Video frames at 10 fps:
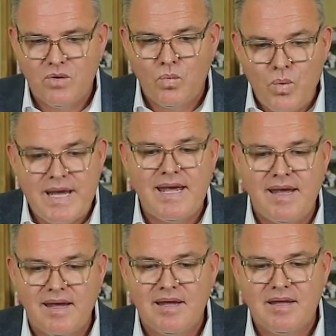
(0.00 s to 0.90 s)

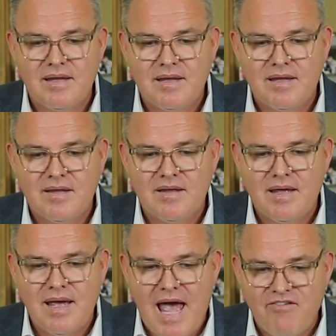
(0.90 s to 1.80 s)
"We
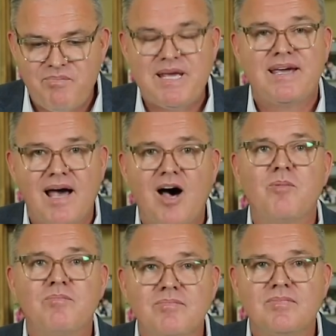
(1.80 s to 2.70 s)
have
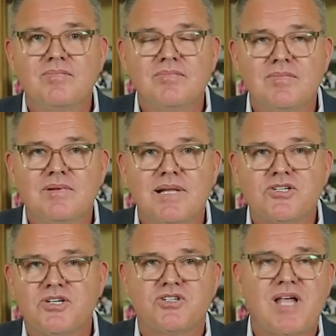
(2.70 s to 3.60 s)
become,"
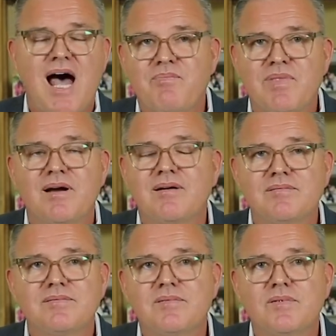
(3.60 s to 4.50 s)
let's just stop there,
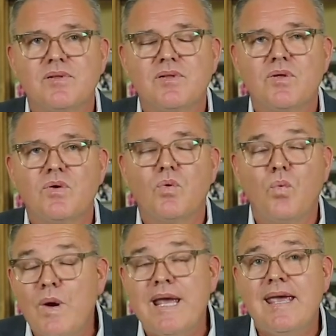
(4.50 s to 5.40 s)

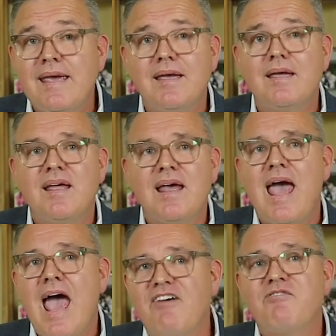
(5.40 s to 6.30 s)
"we
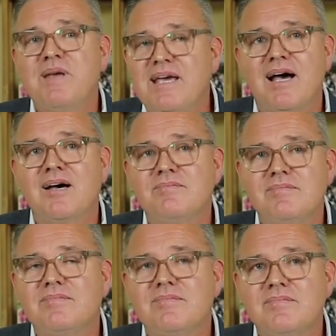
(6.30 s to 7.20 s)
have
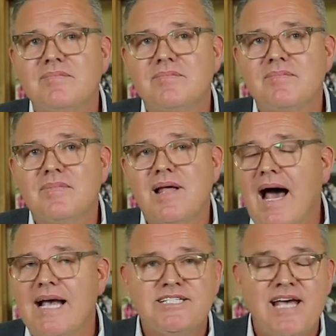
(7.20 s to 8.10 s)
become."
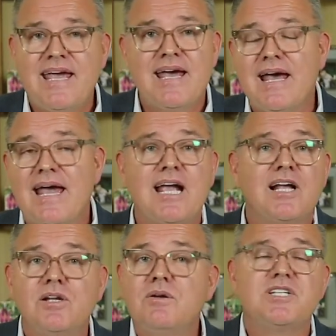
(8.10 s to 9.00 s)
Isaiah
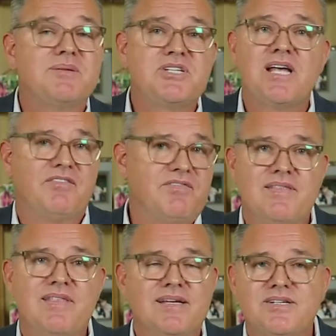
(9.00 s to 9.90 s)
includes himself
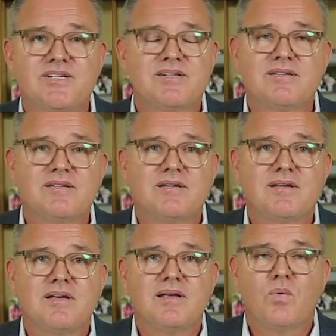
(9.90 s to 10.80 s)
in this.
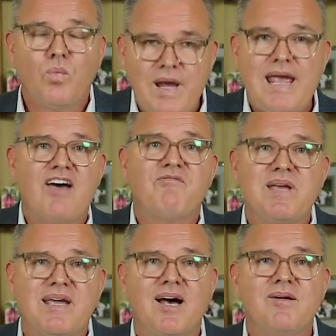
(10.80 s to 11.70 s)
We have
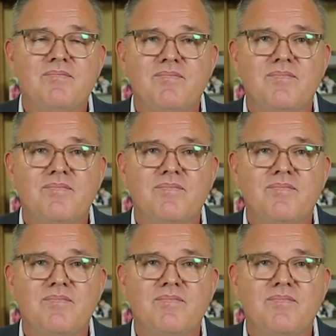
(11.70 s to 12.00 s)
become.